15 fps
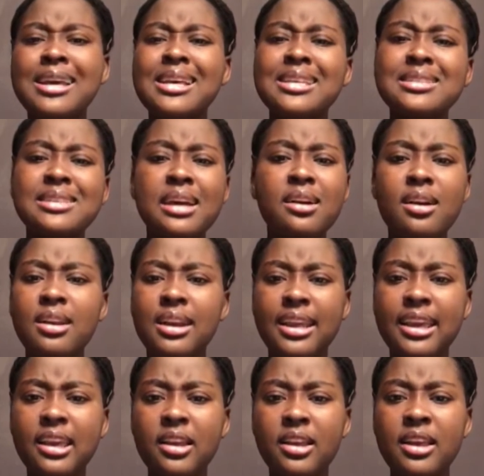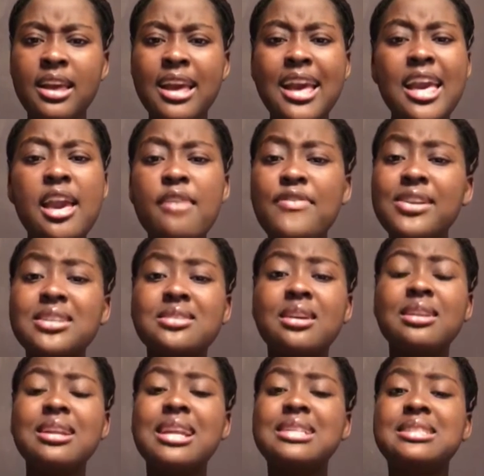Secondly, if it's
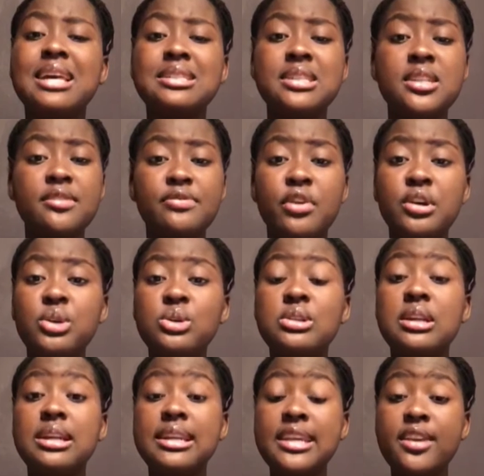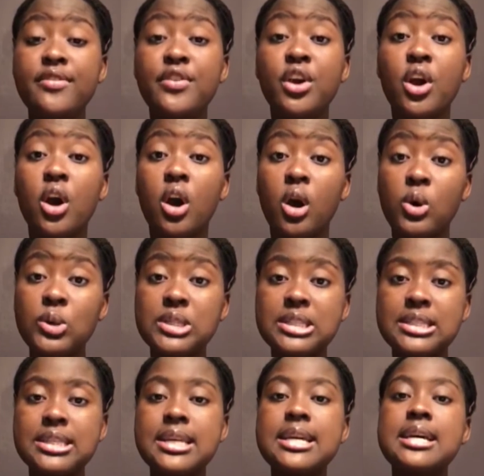not a necessity for you to leave your
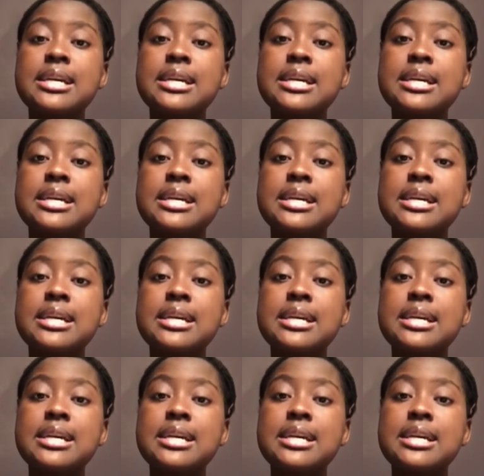house,